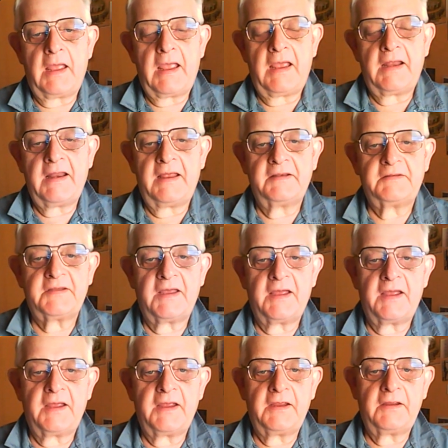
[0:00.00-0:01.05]
and
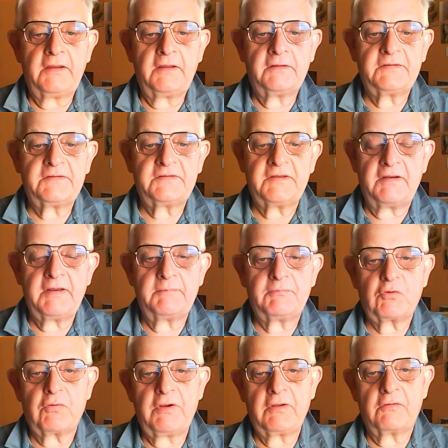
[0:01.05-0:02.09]
anti-study of the
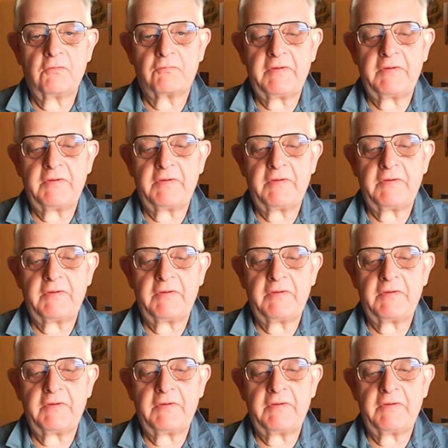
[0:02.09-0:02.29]
critical